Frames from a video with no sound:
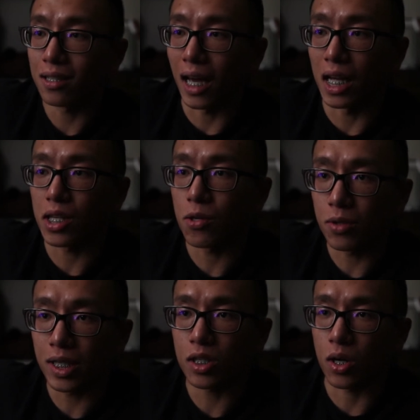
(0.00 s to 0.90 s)
that you
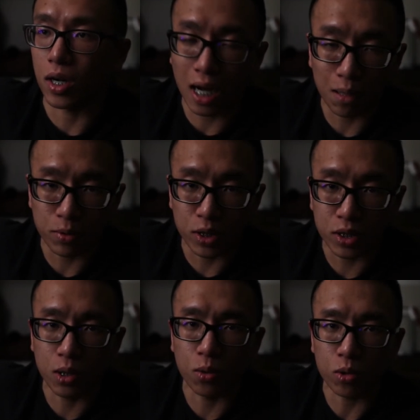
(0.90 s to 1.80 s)
need to
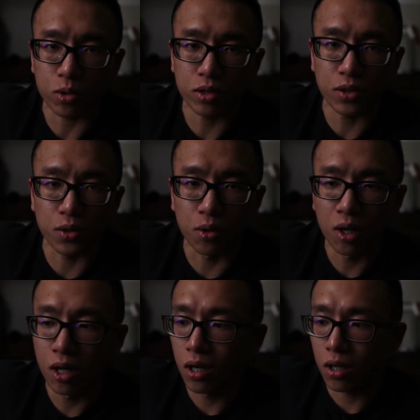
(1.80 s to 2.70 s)
accomplish in order to
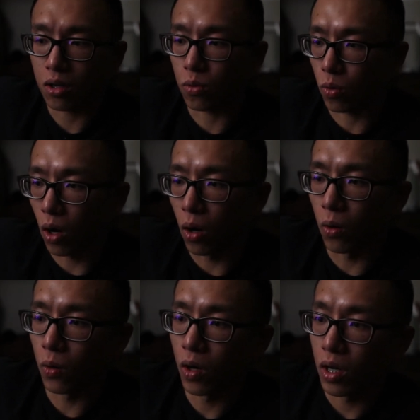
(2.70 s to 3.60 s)

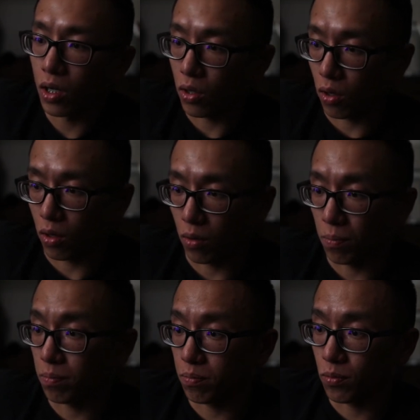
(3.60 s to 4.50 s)
grow your